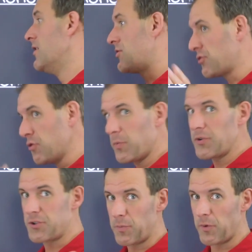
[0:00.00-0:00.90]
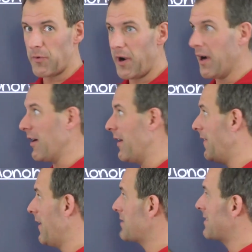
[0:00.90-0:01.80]
super, super rare,
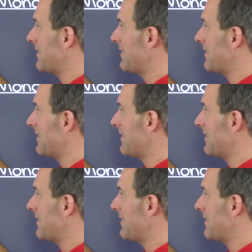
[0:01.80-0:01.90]
and thus